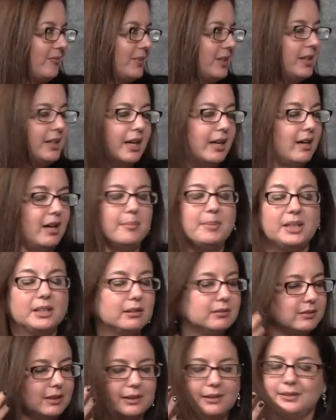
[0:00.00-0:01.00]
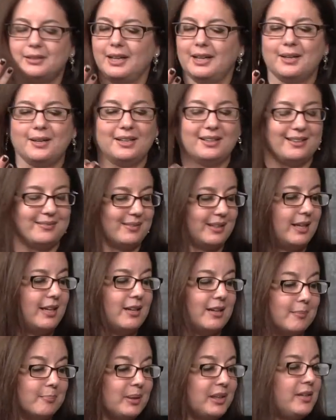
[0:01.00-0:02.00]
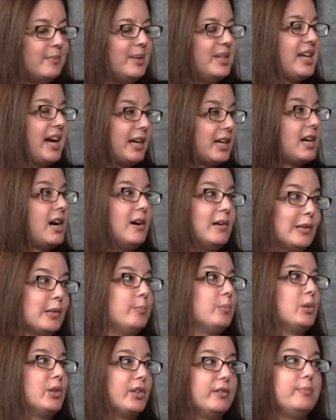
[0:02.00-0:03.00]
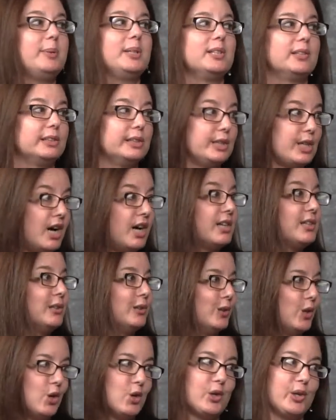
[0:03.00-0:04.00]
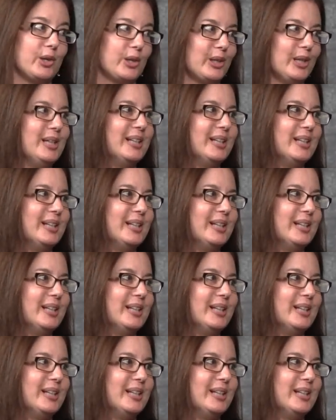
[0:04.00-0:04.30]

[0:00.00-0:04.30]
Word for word: Yeah, I mean, I, I, uh, believe me, that column could have been a lot longer.